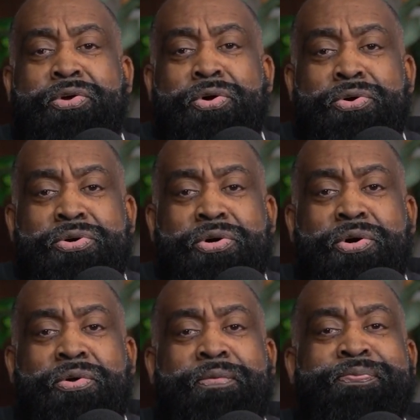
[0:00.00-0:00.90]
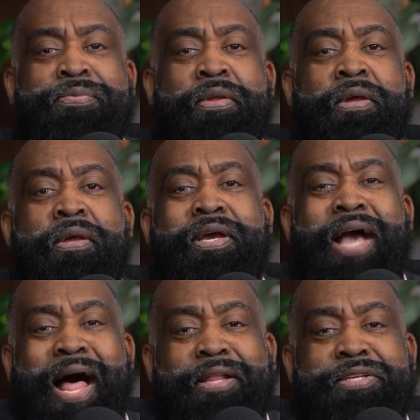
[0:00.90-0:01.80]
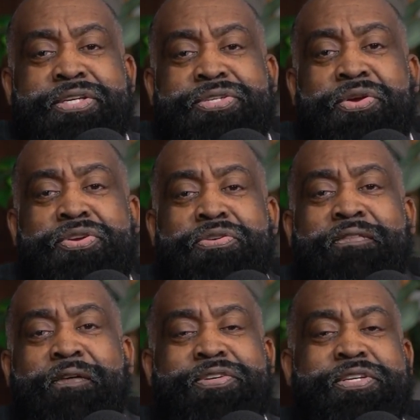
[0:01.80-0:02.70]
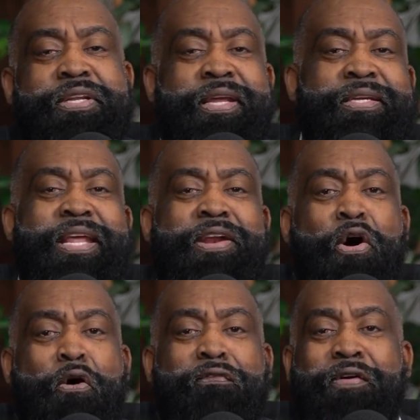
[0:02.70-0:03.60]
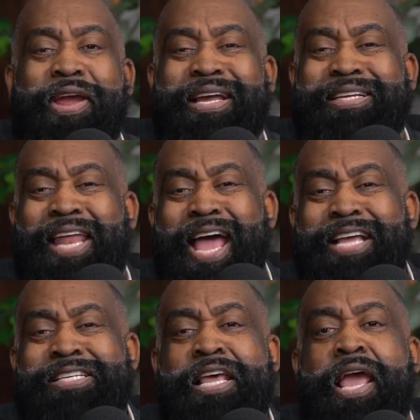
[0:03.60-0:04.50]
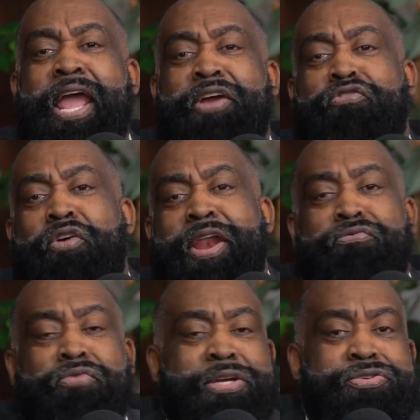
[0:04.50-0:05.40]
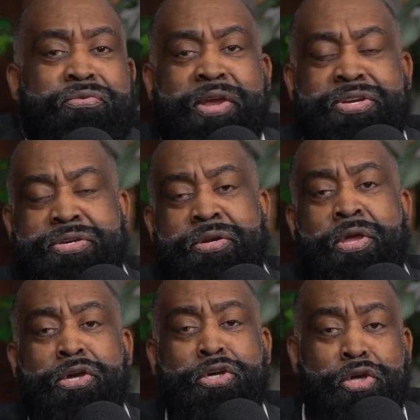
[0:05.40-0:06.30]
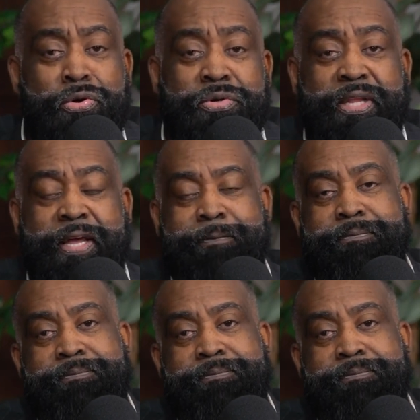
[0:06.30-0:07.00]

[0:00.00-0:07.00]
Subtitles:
Google colleges or universities that offer a class in credit restoration. Google it.